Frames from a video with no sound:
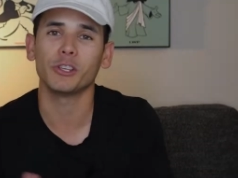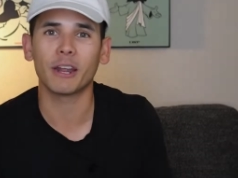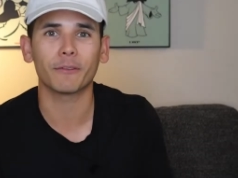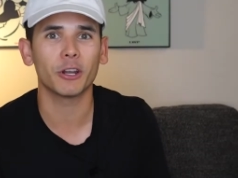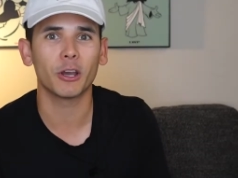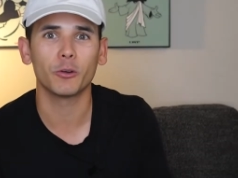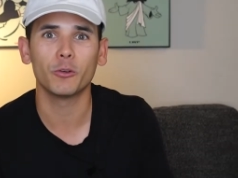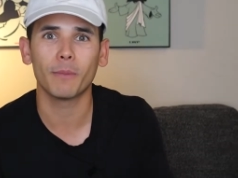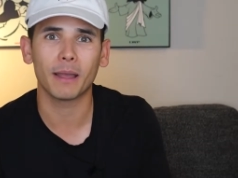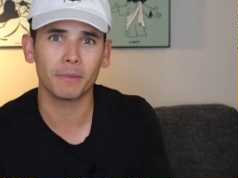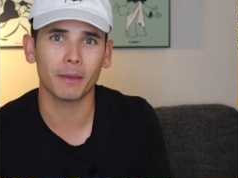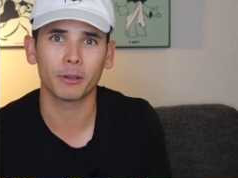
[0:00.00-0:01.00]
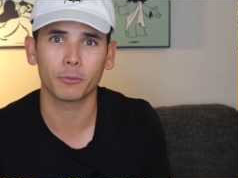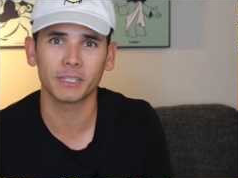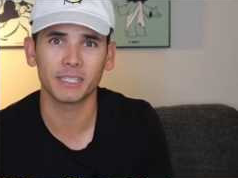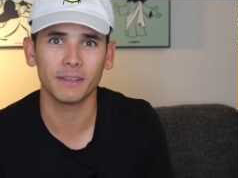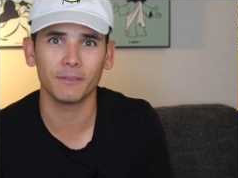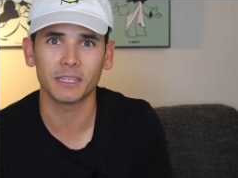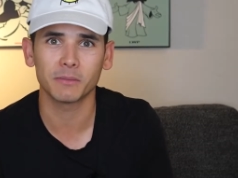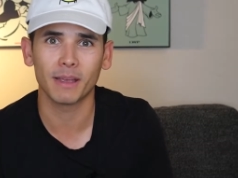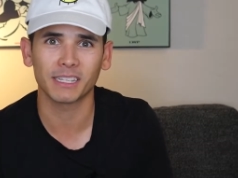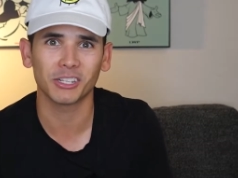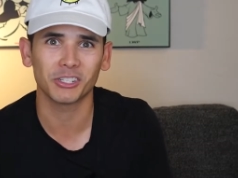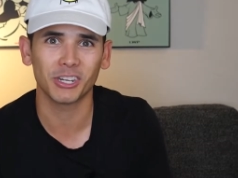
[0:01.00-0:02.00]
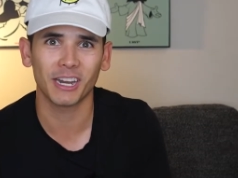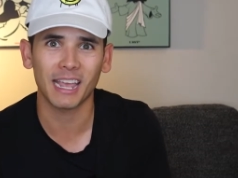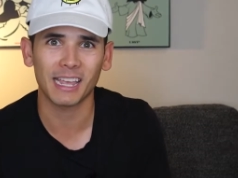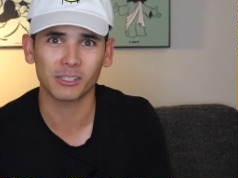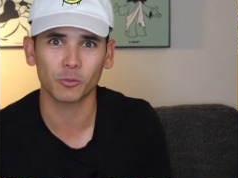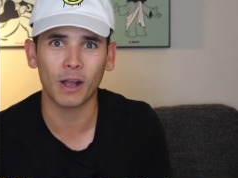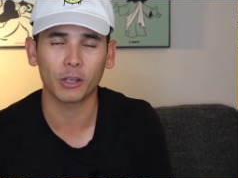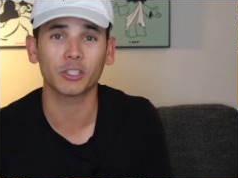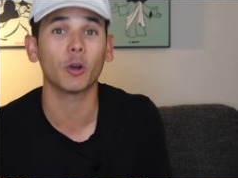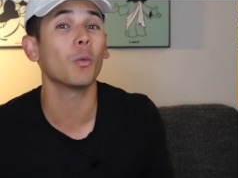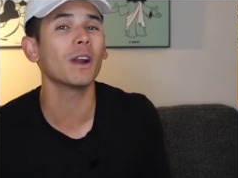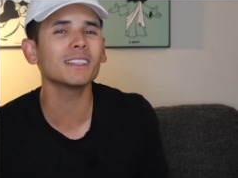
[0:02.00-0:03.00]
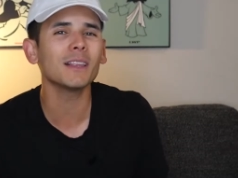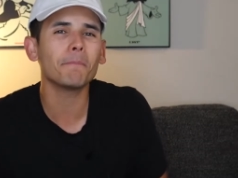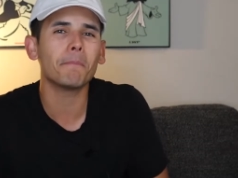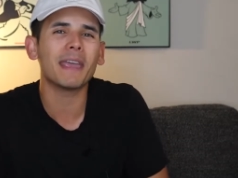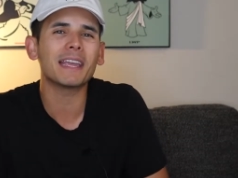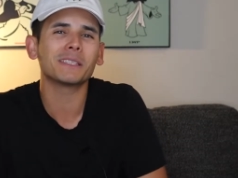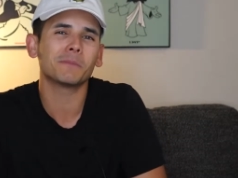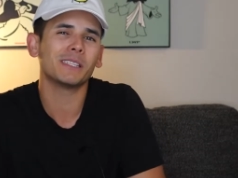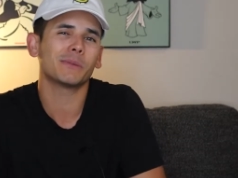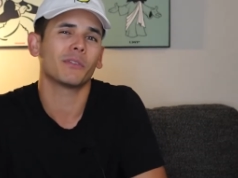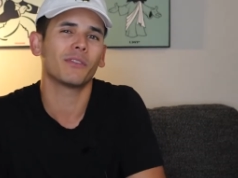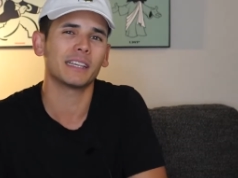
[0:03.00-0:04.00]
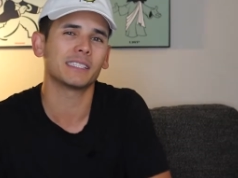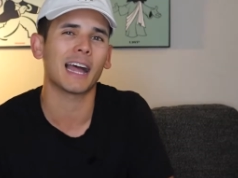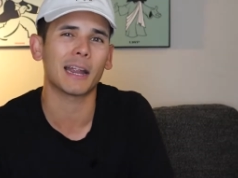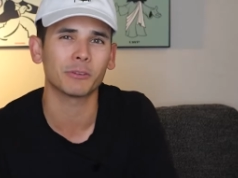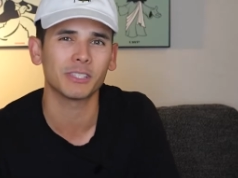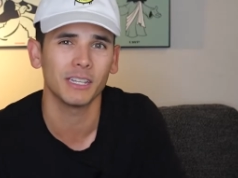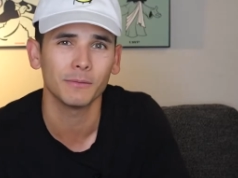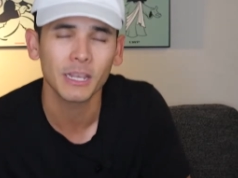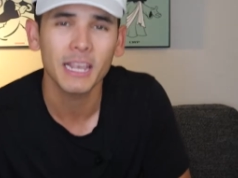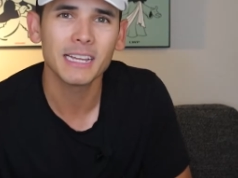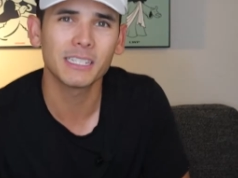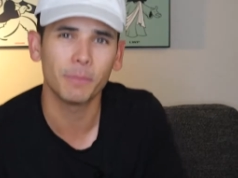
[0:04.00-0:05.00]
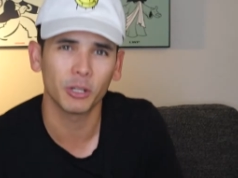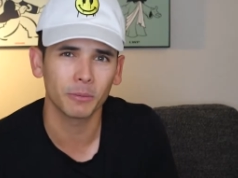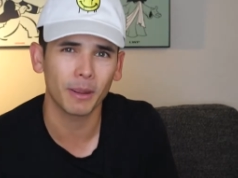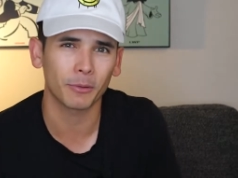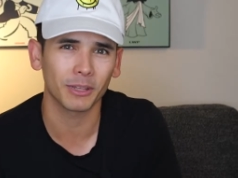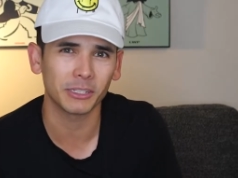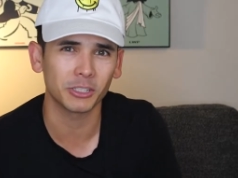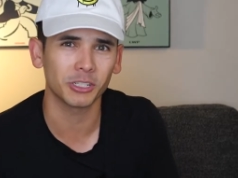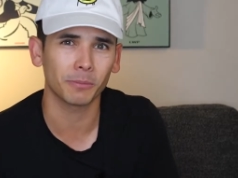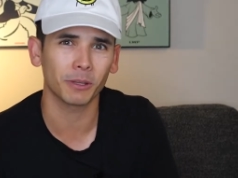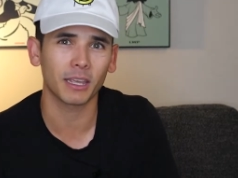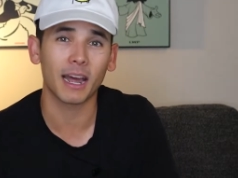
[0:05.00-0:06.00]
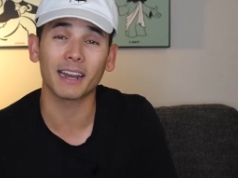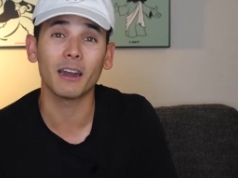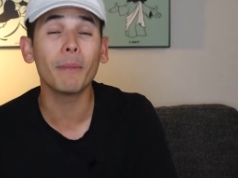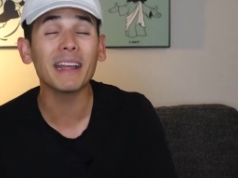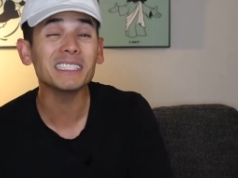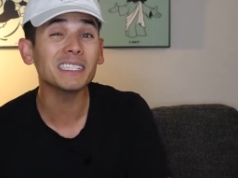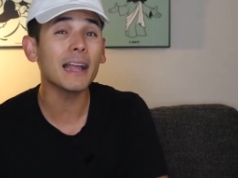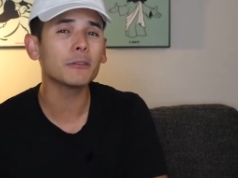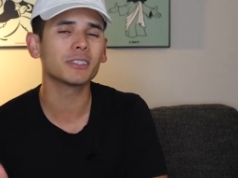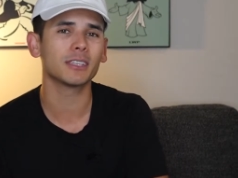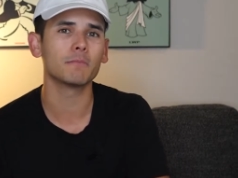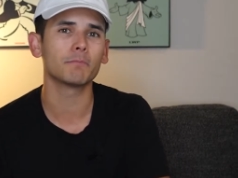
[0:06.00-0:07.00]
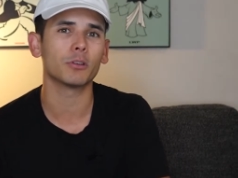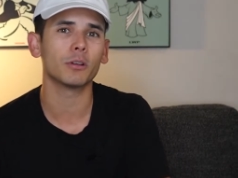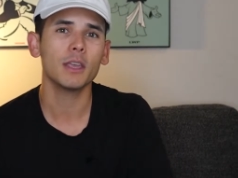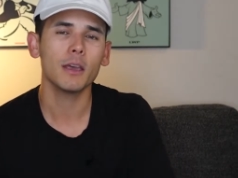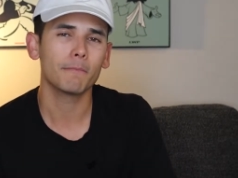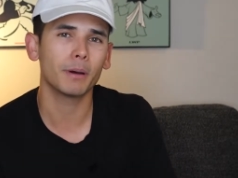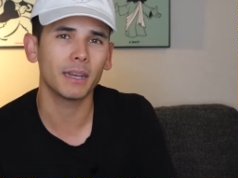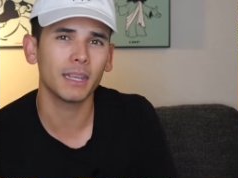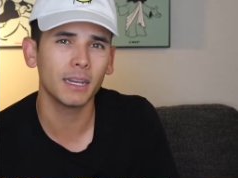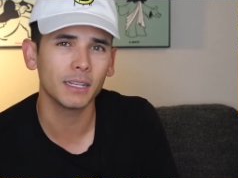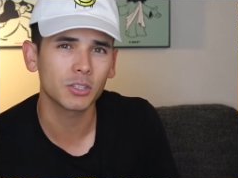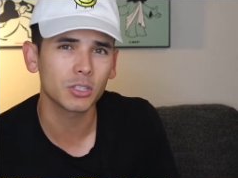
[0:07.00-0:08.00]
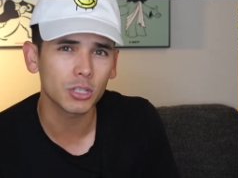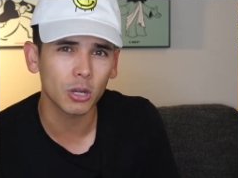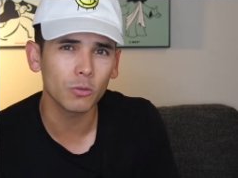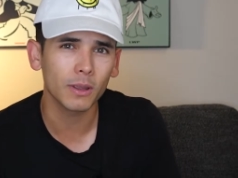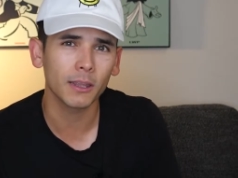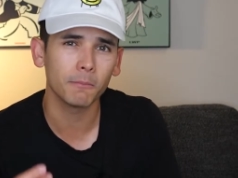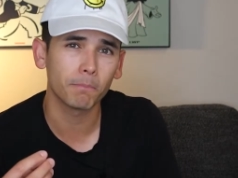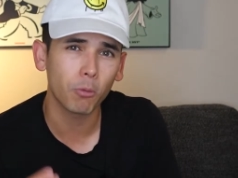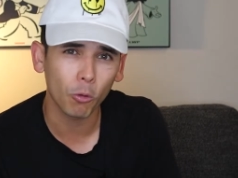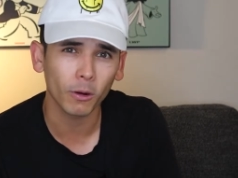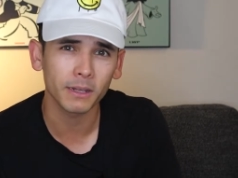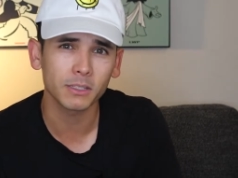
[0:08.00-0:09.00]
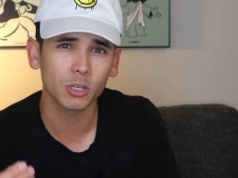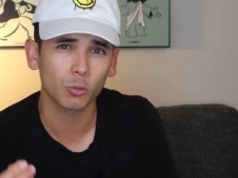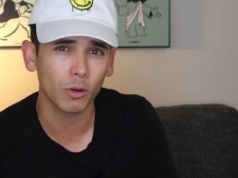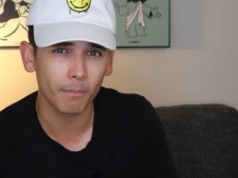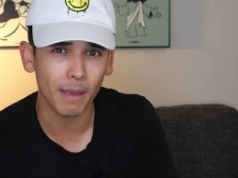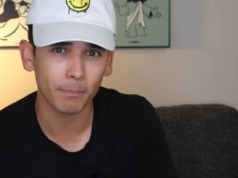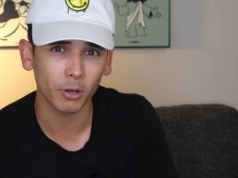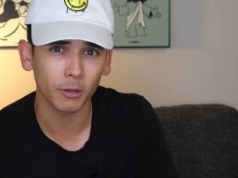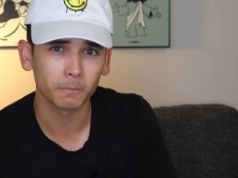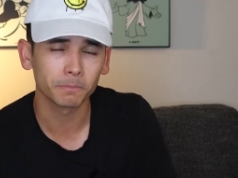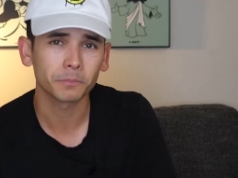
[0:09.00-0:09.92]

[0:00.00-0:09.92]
You never know who might be able to receive this message today as well. So what is the biggest piece of advice I received to building my relationship with God? And it might sound simple, but it is so important to remember.